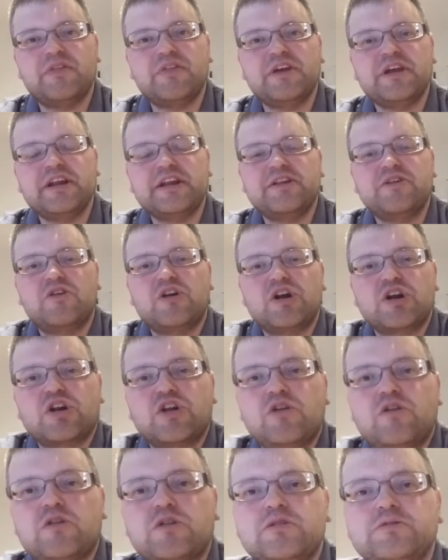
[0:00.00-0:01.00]
nearly 9
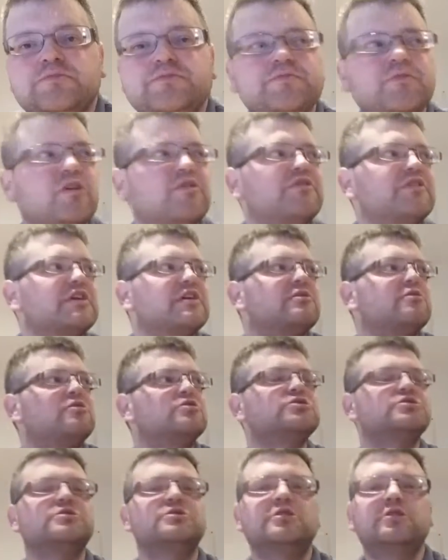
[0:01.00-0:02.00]
o'clock, I think it
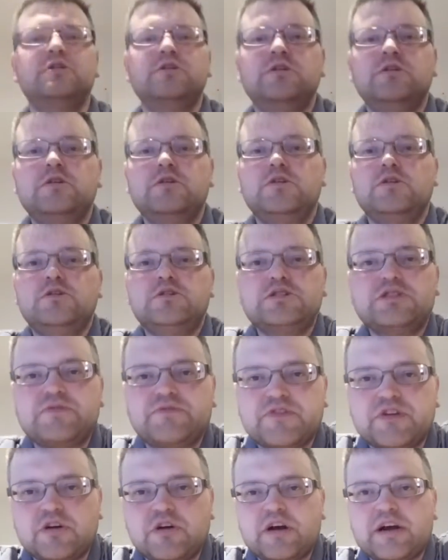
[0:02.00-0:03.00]
was.
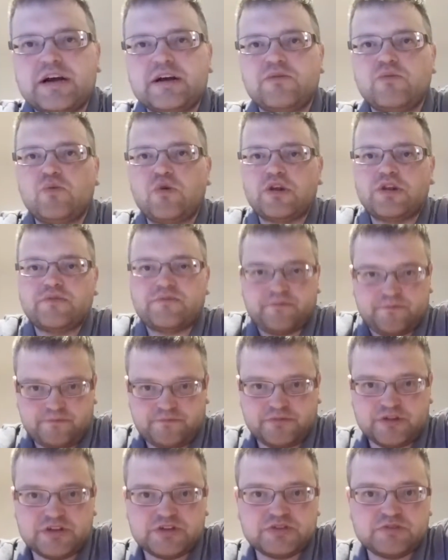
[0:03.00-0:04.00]
Something like that, while
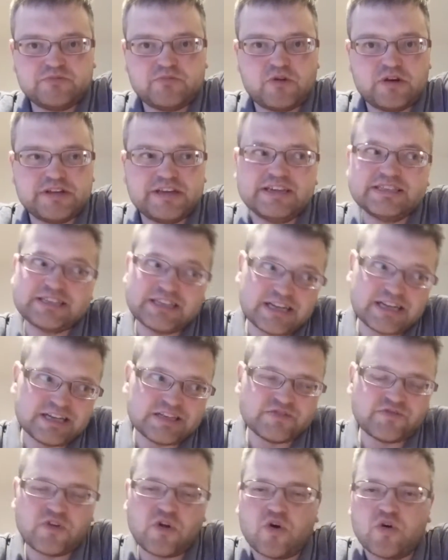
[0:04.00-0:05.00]

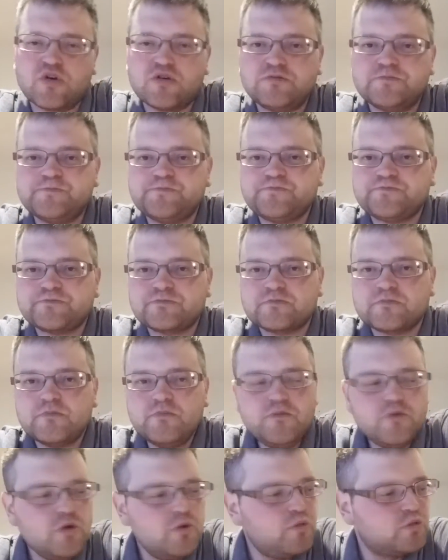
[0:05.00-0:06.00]
yesterday's vlog
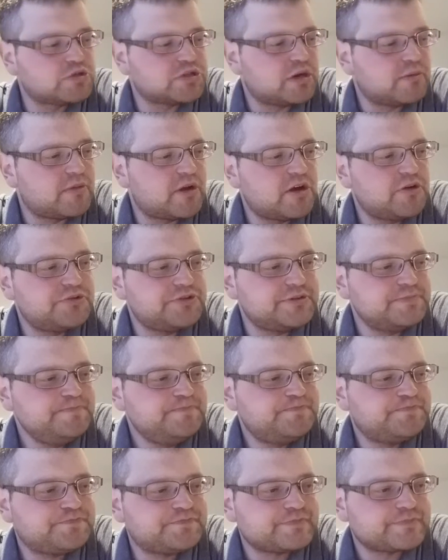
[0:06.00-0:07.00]
was
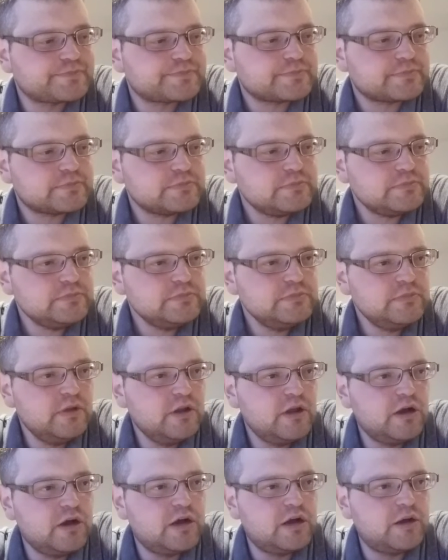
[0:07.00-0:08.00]
uploading.
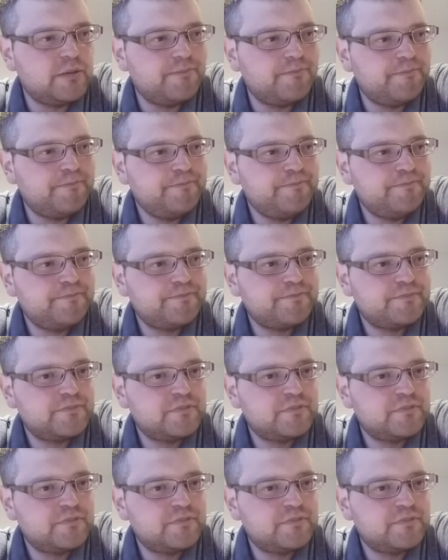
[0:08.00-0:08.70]
It